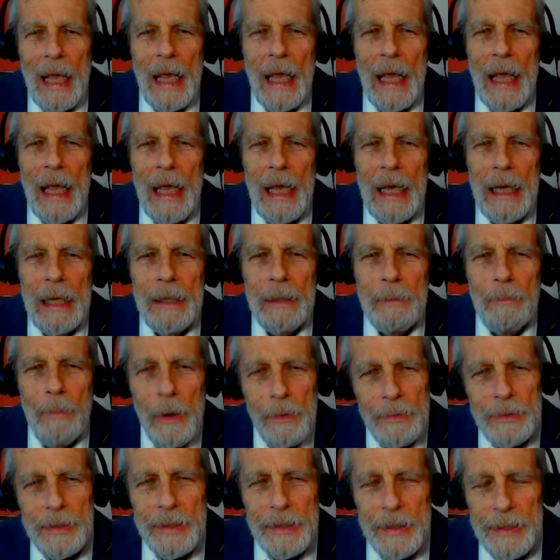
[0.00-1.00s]
And
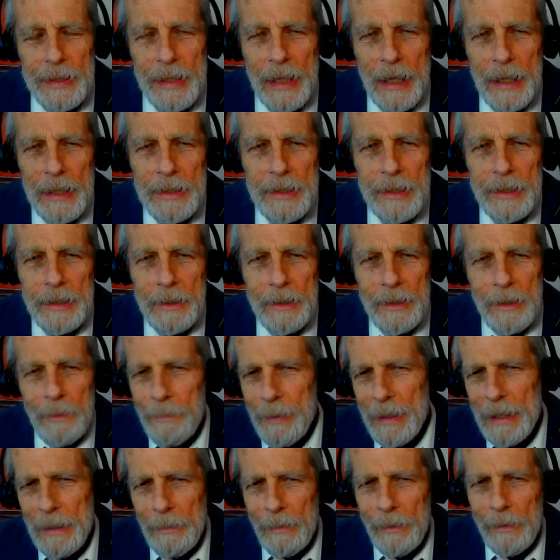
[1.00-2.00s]
Moses says, the
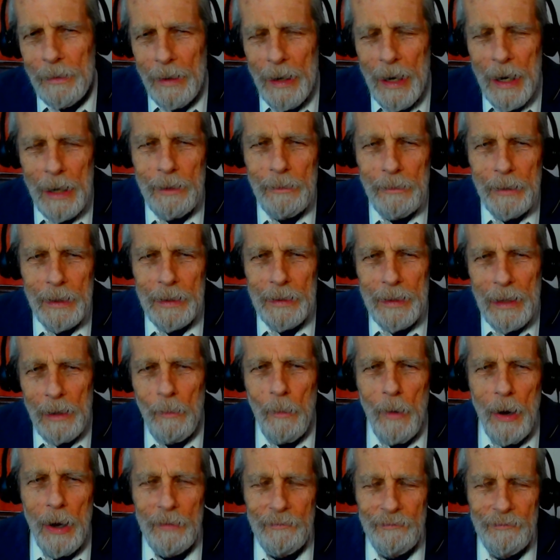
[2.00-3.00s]
people are hungry, they
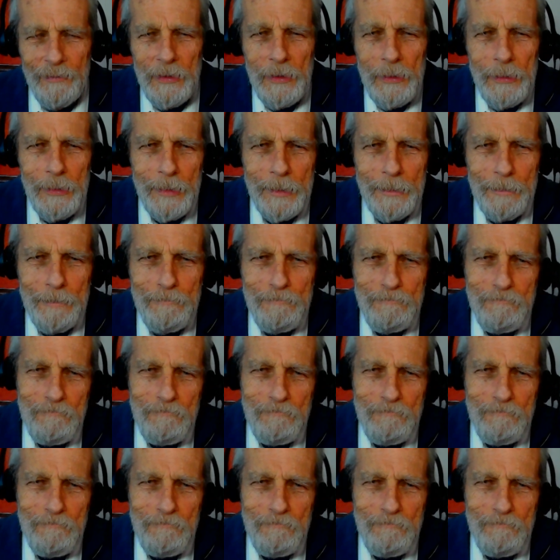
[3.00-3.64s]
want food.